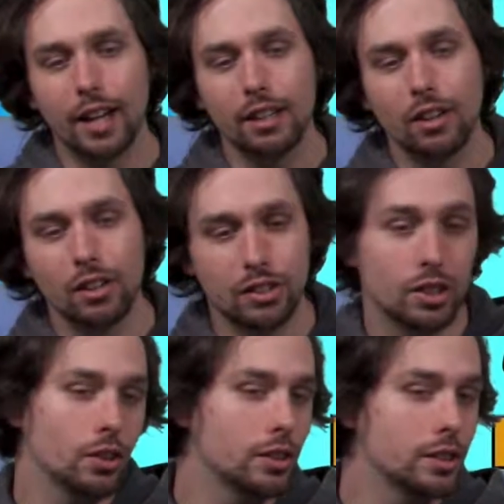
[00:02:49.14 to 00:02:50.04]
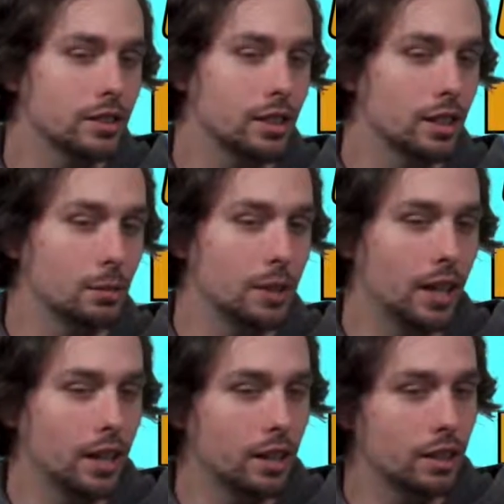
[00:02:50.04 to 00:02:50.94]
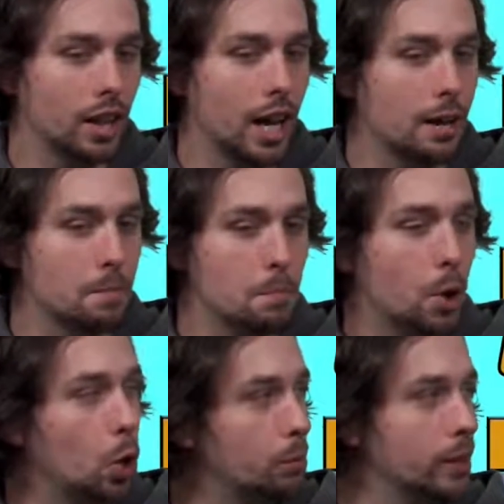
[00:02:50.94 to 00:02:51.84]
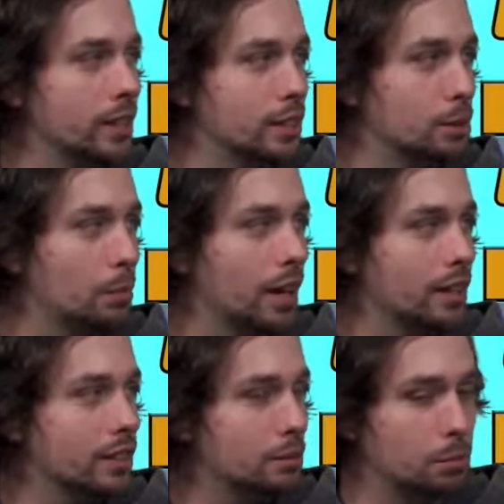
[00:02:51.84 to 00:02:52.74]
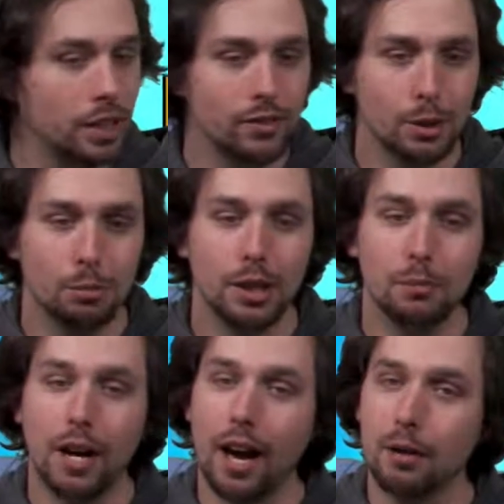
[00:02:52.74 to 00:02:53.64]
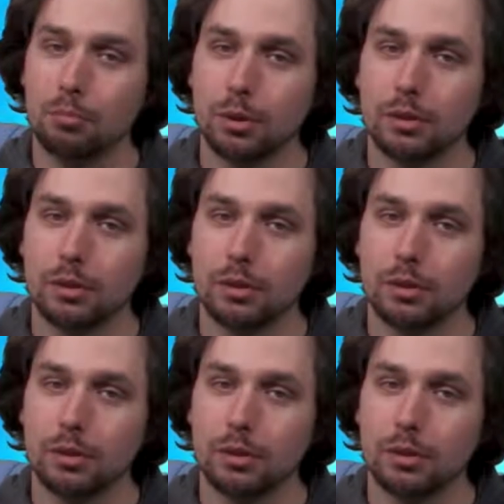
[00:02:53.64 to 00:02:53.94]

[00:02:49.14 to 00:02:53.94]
And also, there's going to be a MOBA-inspired PvP map.